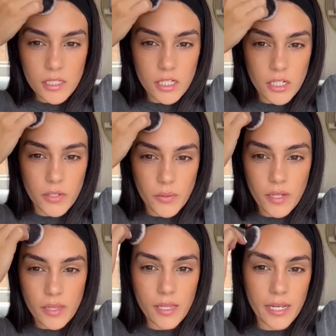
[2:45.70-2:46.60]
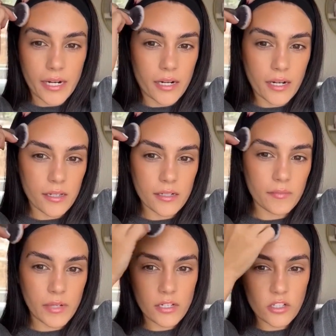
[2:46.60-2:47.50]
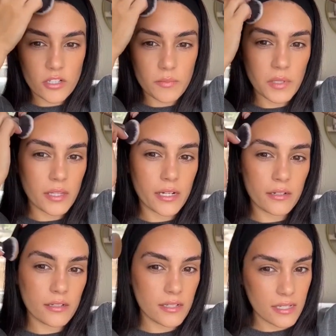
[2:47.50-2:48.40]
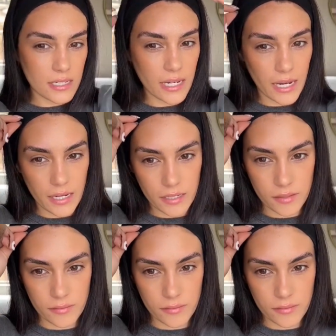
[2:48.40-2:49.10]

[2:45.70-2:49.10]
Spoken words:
You know, the hair color might just be there to stay.